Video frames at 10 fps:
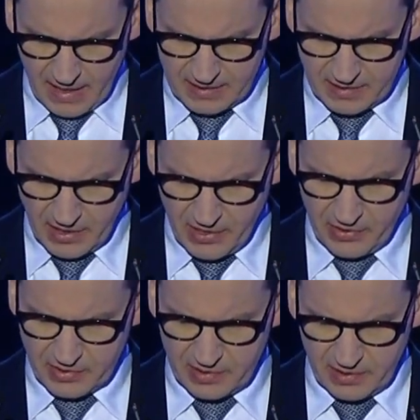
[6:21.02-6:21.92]
and
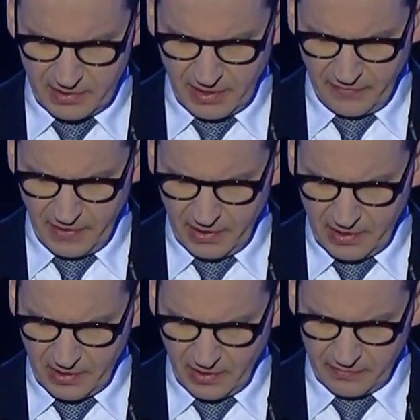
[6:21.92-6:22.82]
serious
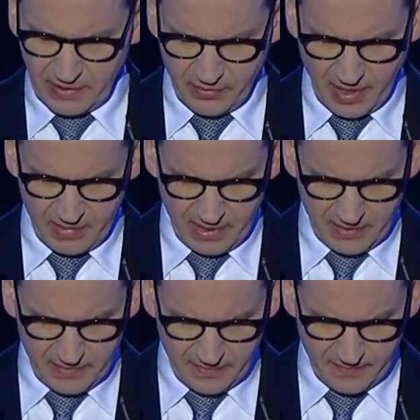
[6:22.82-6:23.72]
defeat of the Kremlin.